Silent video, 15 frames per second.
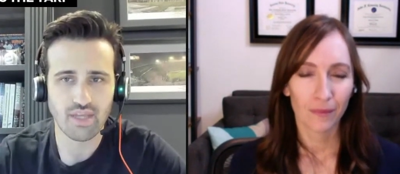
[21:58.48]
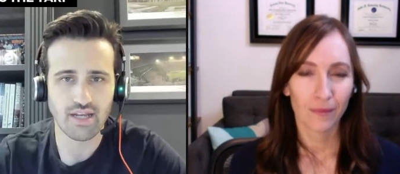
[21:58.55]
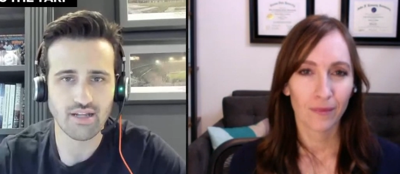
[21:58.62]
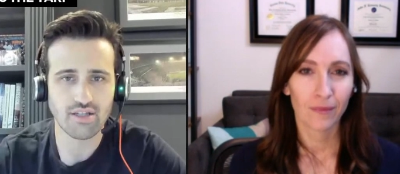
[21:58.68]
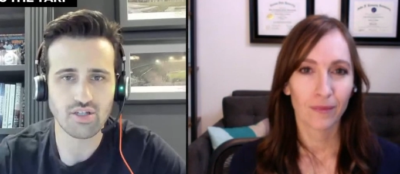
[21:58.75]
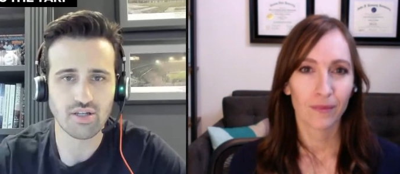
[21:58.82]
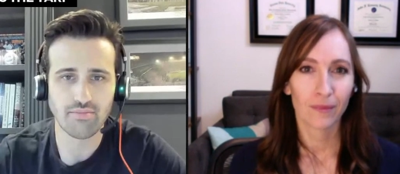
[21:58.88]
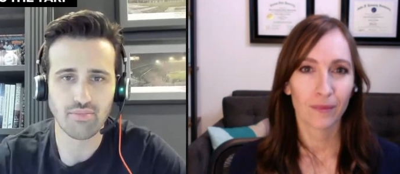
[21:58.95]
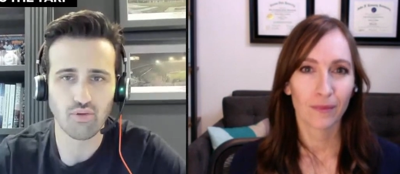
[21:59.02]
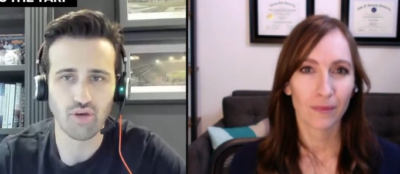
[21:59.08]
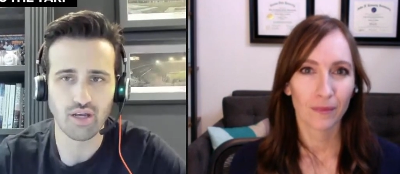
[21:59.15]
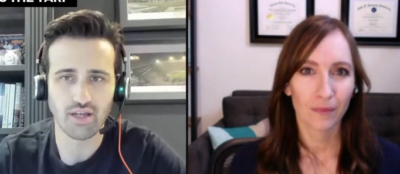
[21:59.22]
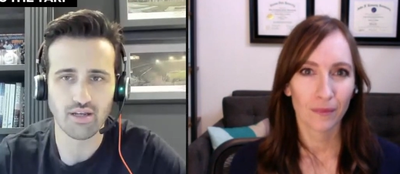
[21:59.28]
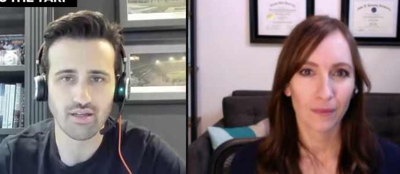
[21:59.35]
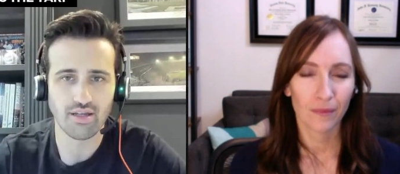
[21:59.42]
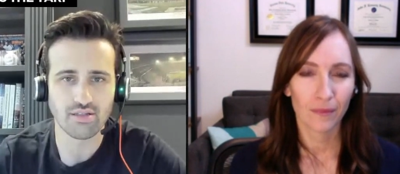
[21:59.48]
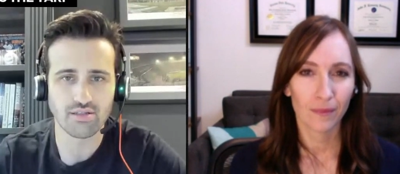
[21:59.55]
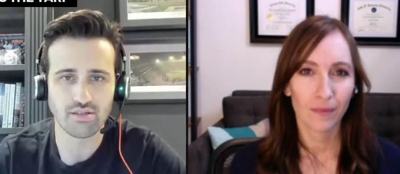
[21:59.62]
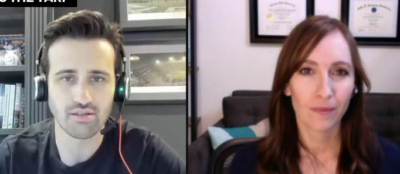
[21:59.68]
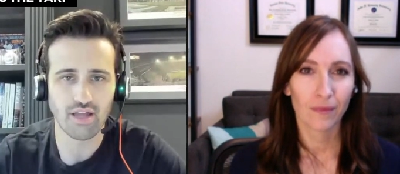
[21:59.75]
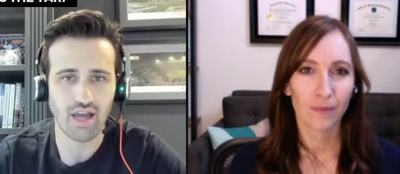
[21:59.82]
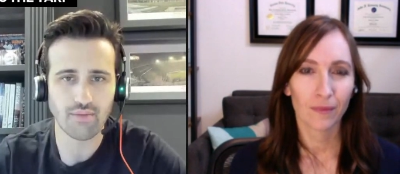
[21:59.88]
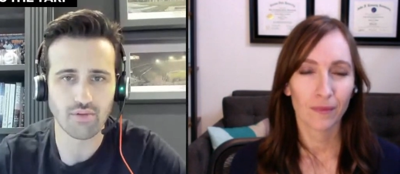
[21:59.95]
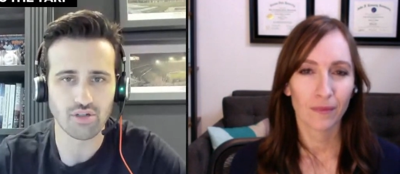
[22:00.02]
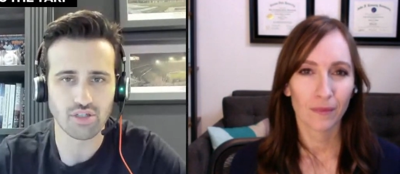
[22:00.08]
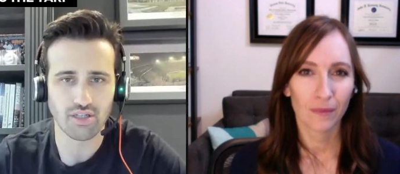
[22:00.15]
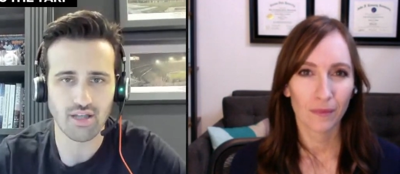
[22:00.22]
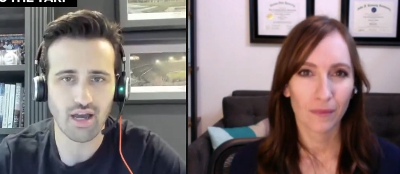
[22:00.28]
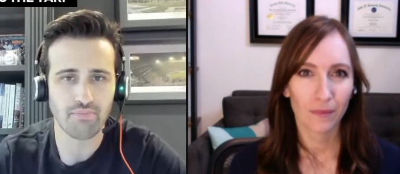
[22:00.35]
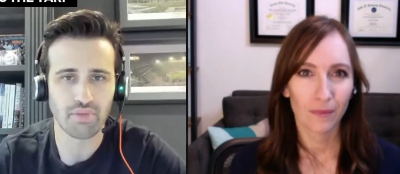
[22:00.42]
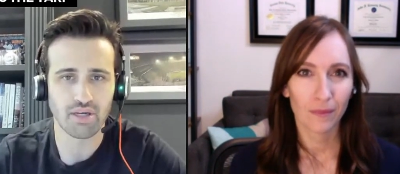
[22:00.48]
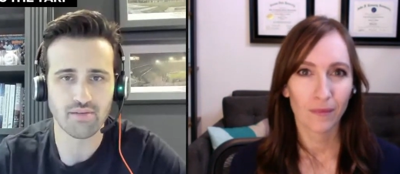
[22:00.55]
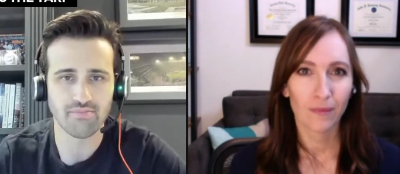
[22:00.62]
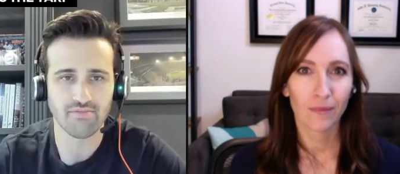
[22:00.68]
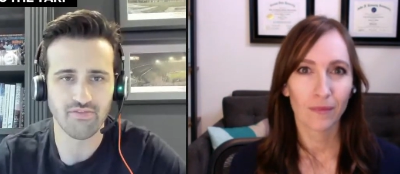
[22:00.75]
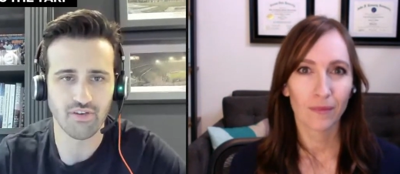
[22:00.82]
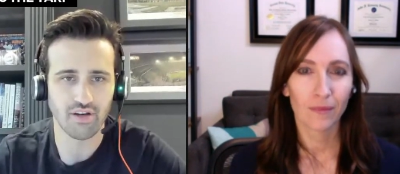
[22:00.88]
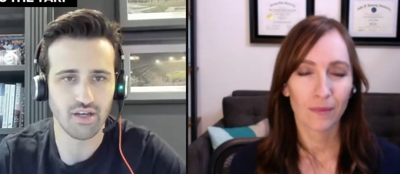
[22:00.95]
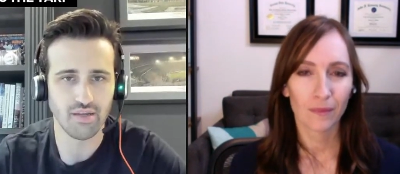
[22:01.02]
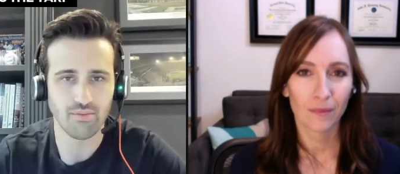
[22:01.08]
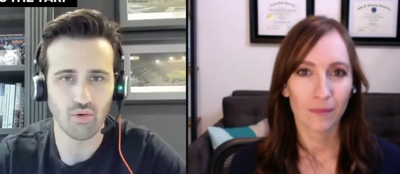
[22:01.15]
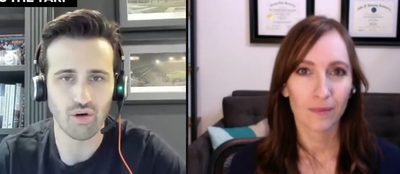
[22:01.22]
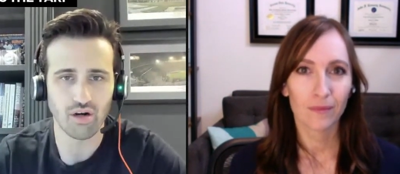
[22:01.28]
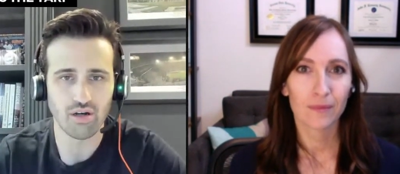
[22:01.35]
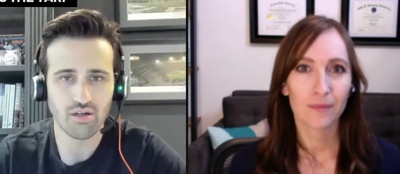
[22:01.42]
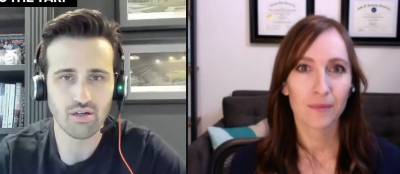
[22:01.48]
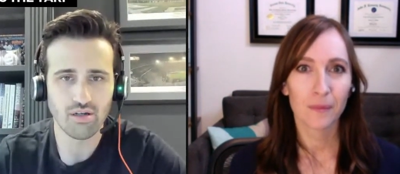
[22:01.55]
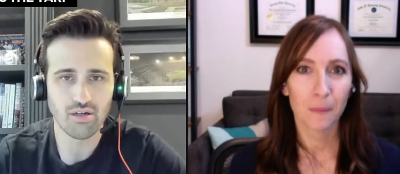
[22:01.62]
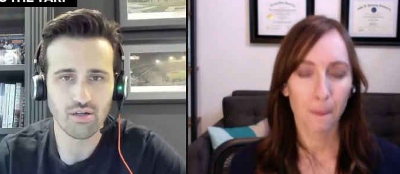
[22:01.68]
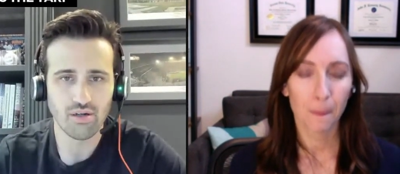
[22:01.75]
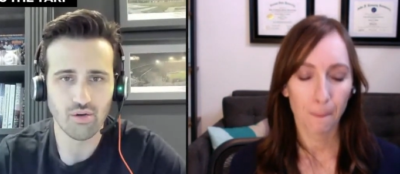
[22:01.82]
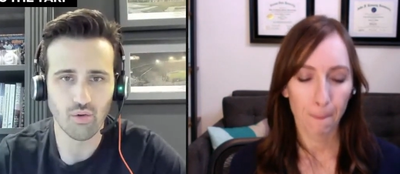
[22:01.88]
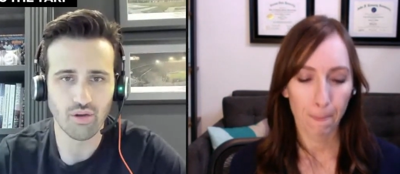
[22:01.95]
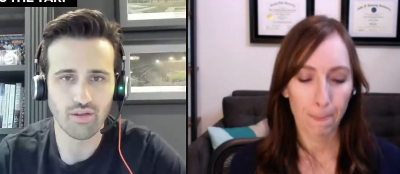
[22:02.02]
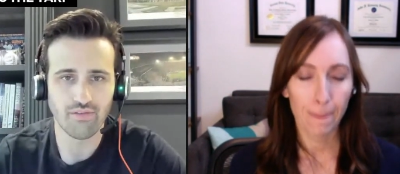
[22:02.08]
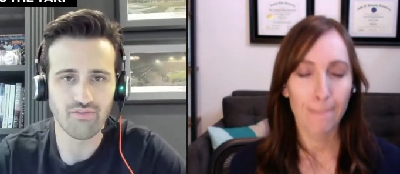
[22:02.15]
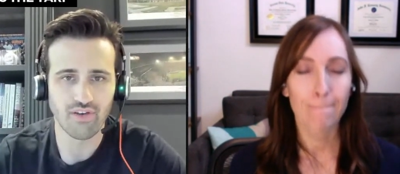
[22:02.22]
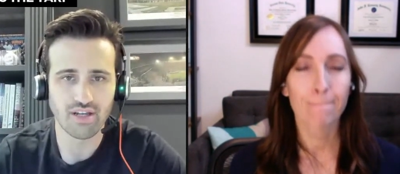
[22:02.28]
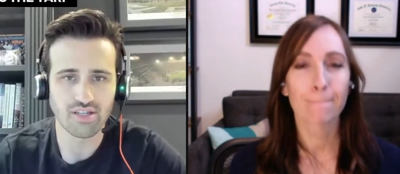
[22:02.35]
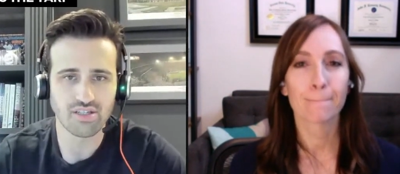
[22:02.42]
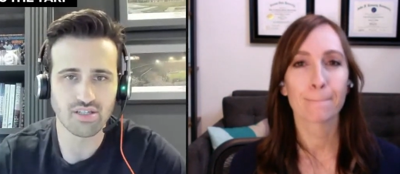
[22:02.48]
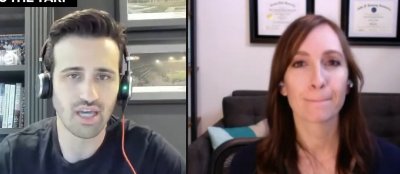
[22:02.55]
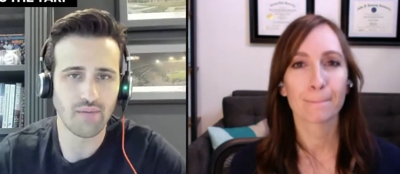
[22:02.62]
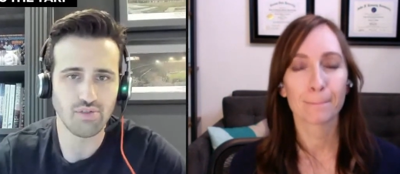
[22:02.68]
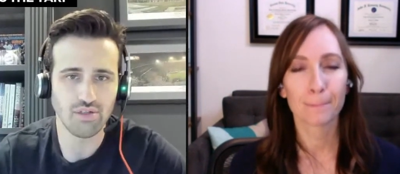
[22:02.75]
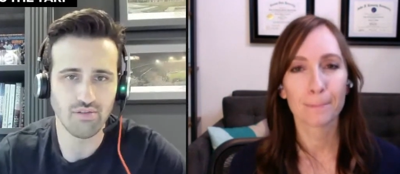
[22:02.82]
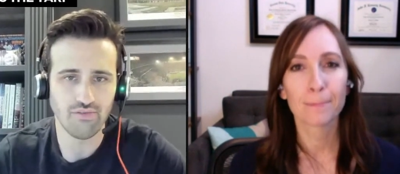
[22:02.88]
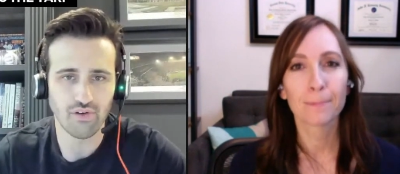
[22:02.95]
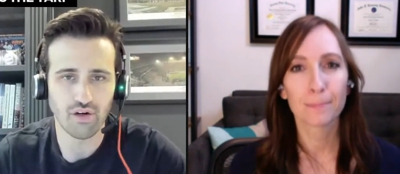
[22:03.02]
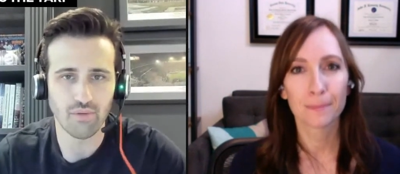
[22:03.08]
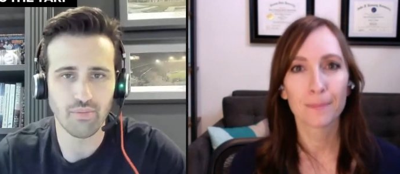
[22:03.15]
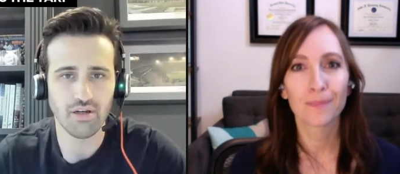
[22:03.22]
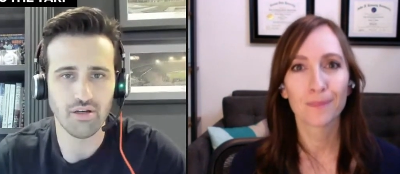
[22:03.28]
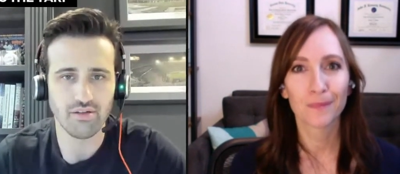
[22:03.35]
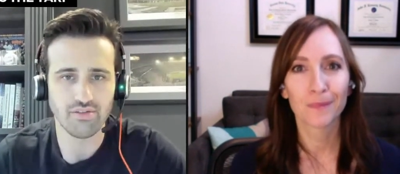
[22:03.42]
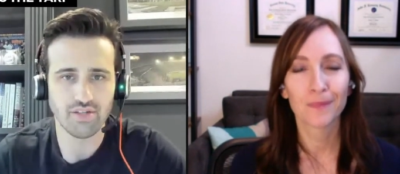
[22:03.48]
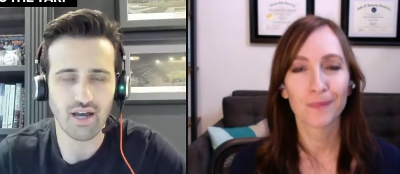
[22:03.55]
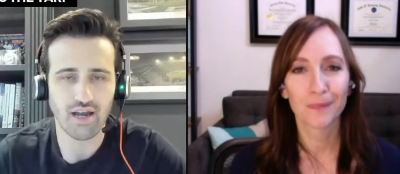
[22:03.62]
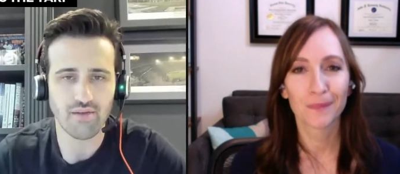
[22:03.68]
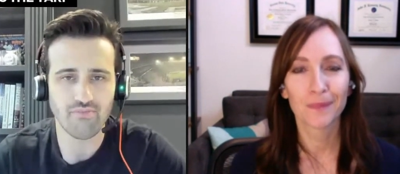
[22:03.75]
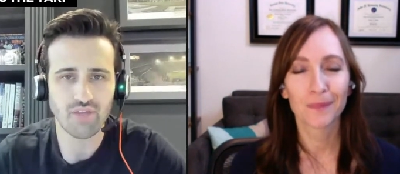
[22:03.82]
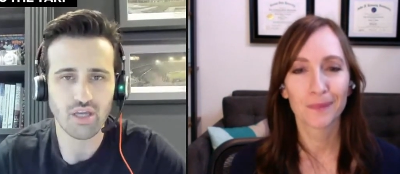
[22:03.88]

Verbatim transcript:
Speaker 1: that at some point it's liable to not become fun anymore where mm -hmm. the mm-hmm. fun escapes you for a period of time